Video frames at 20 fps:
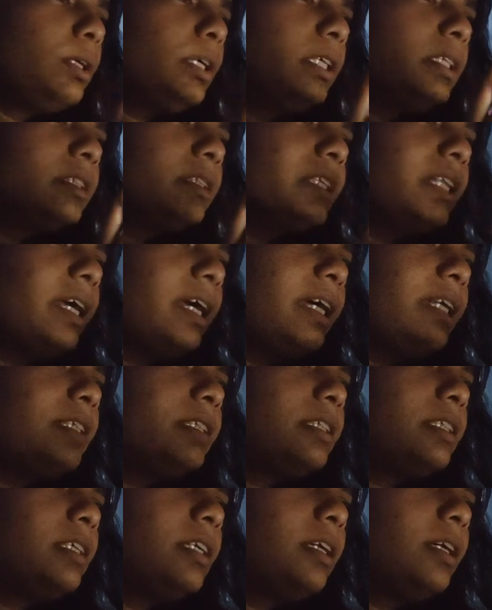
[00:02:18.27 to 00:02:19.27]
is that
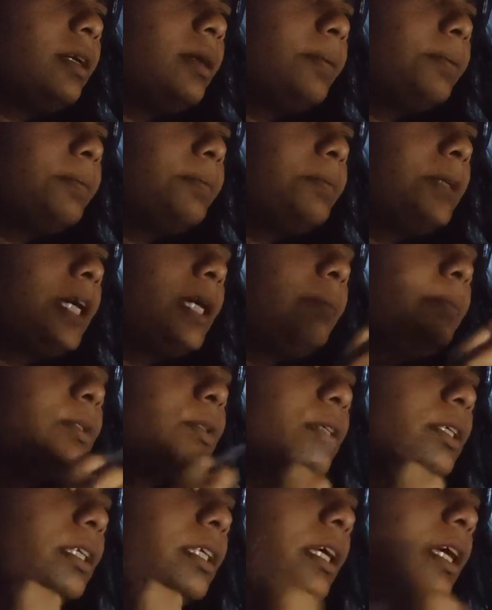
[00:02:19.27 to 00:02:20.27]
I'm
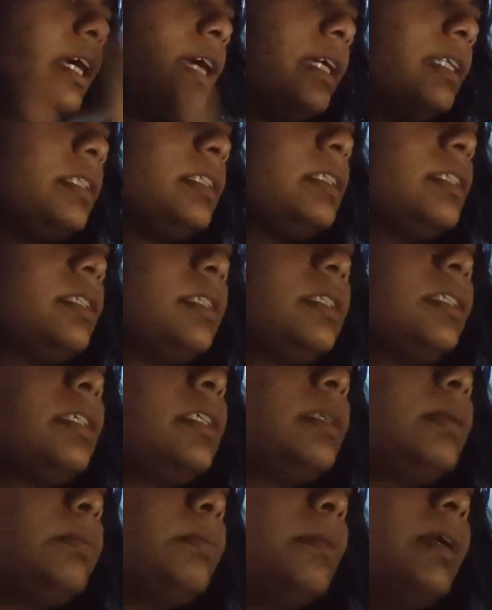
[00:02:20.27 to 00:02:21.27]
looking at
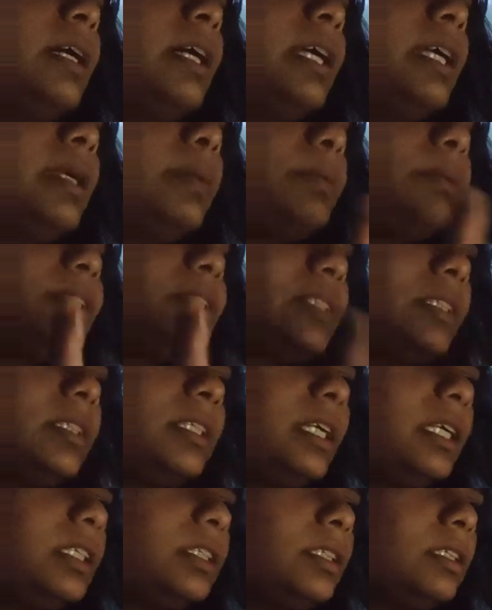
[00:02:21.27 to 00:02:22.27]
my
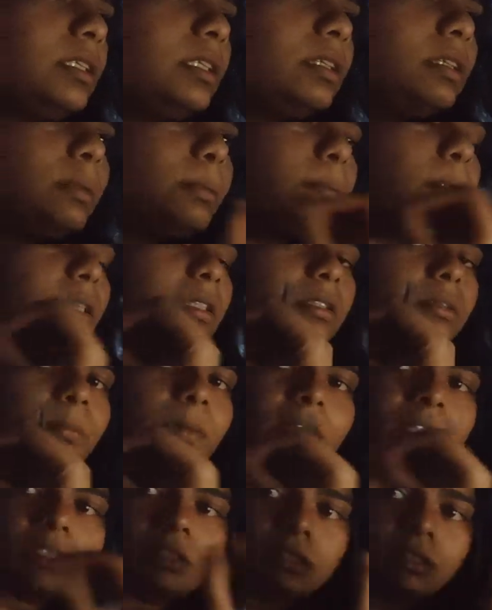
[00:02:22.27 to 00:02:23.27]
presentation in the
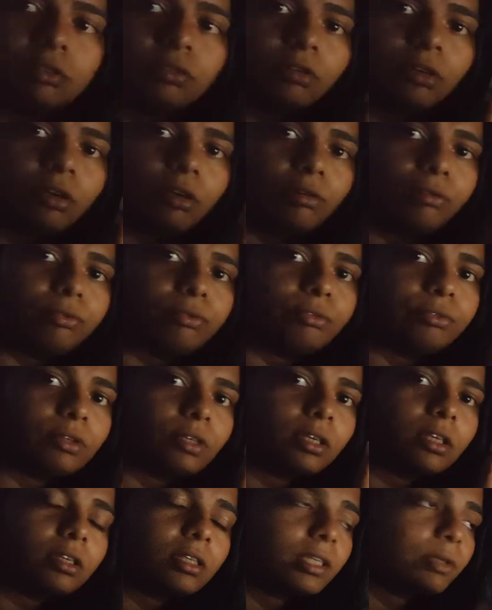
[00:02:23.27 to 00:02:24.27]
perspective of
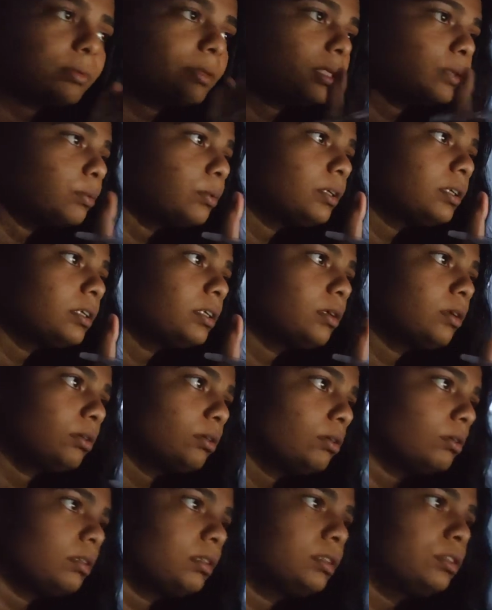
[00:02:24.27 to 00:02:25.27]
a reviewer
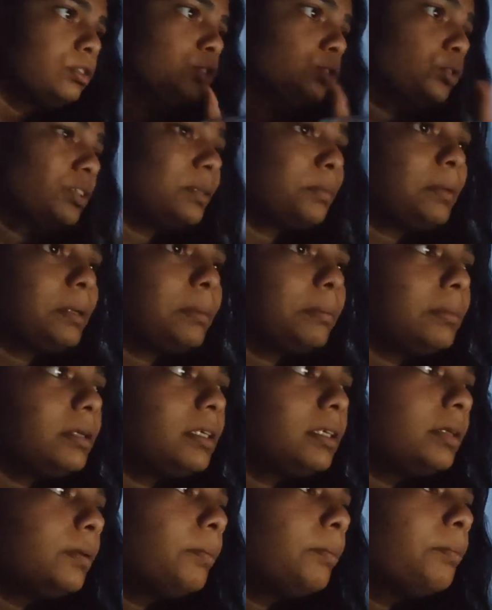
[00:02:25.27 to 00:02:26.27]
or a jury
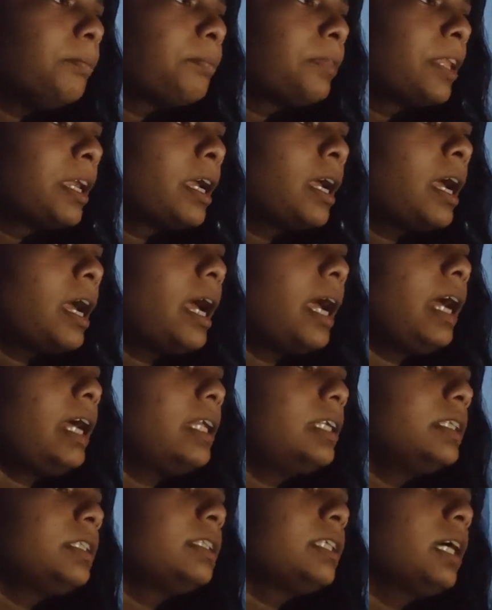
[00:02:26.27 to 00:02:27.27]
member,
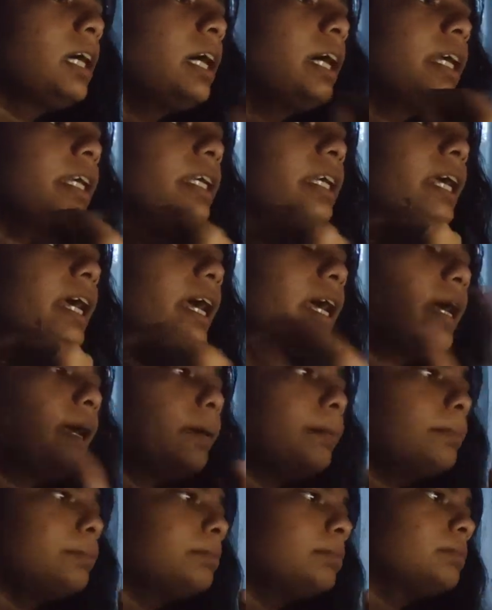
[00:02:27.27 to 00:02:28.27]
and I
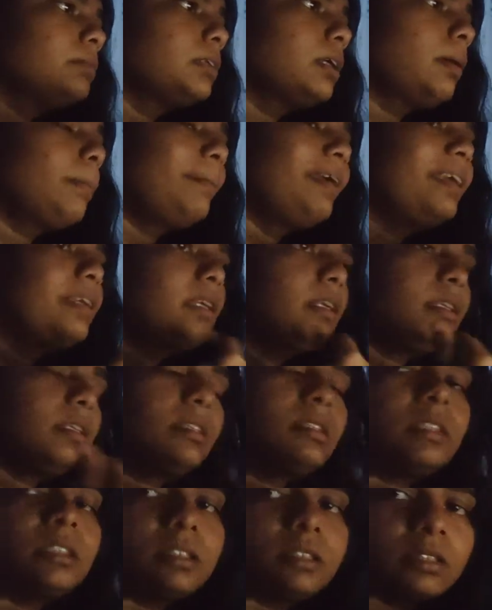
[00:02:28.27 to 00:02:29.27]
am making
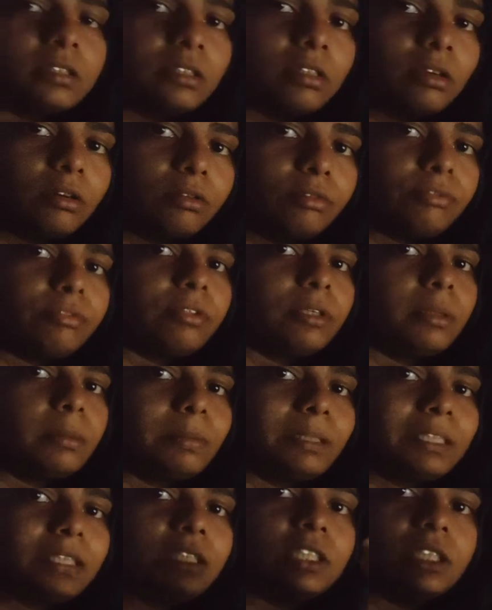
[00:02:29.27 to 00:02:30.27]
a list of
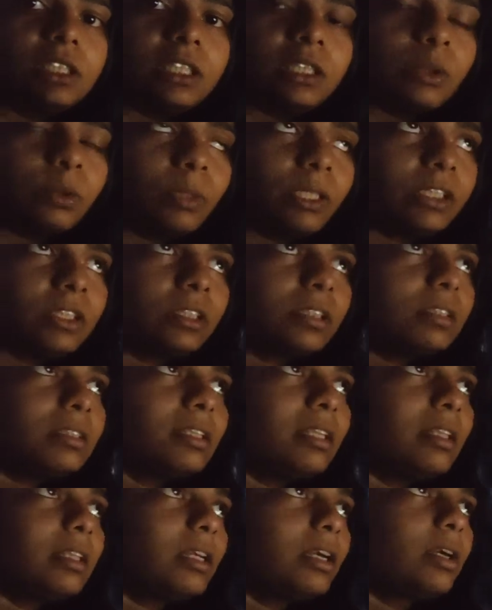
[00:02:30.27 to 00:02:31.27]
potential questions
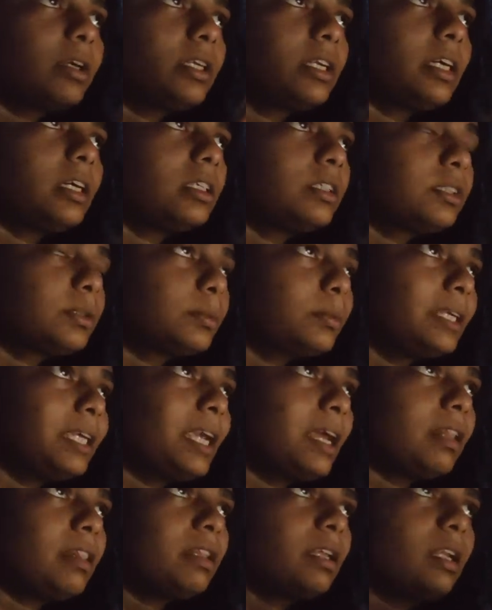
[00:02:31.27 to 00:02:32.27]
that they are going to ask me,
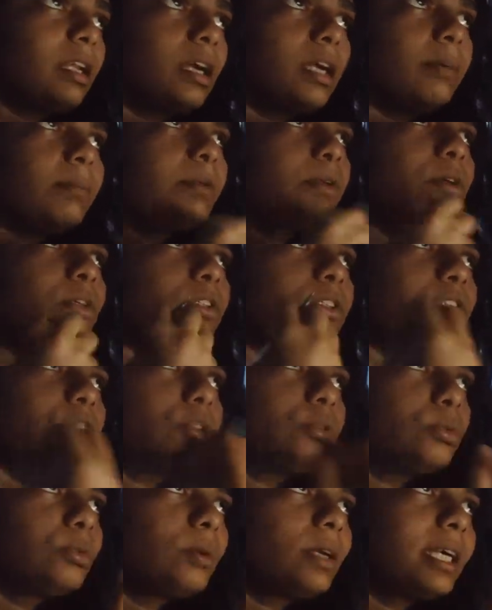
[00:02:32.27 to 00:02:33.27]
and then I'm going
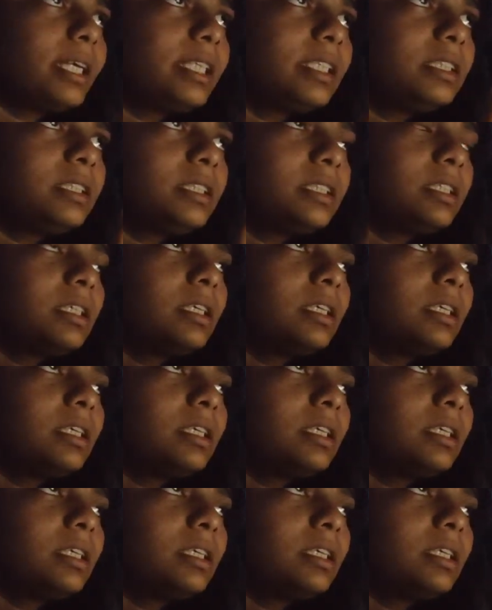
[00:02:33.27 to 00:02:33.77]
to write